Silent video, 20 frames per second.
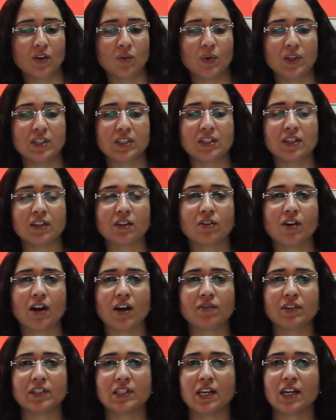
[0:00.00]
We still
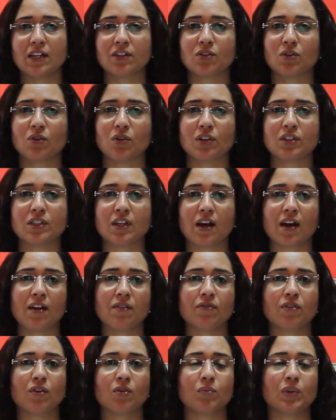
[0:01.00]
gravitate towards
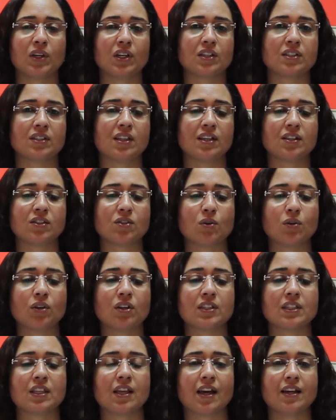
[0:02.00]
iPhone because they sold
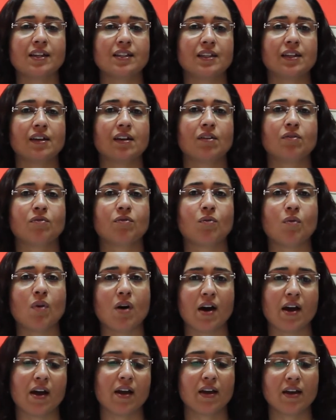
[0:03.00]
us the idea of
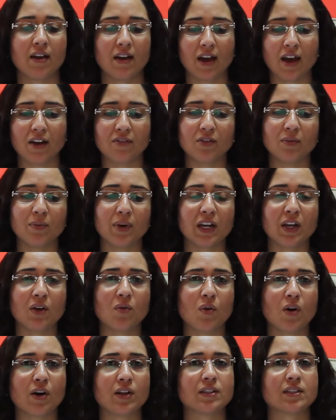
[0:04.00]
why. Everybody
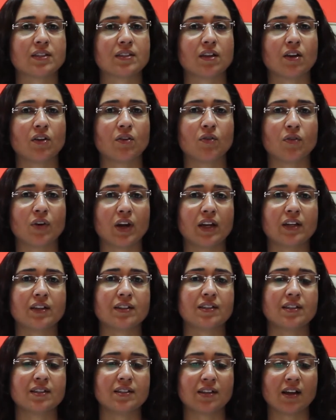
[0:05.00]
wants a
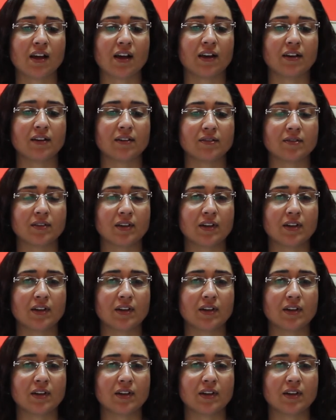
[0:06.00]
great design.